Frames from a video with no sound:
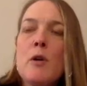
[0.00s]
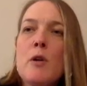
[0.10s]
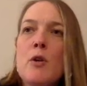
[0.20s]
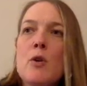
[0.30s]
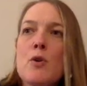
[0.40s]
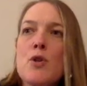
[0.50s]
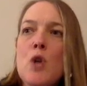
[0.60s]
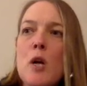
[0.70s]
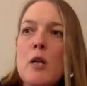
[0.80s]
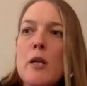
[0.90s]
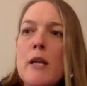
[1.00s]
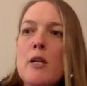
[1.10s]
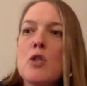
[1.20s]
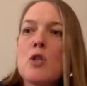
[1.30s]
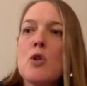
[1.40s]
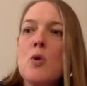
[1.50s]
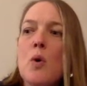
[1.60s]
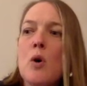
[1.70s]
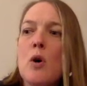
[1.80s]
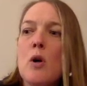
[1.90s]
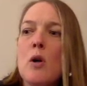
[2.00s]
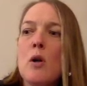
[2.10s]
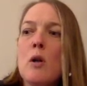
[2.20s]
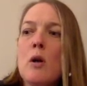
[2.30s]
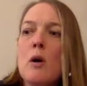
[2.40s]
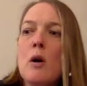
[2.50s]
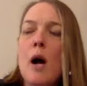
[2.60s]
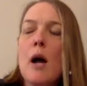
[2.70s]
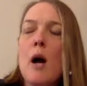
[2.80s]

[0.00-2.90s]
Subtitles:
you're struggling in school, I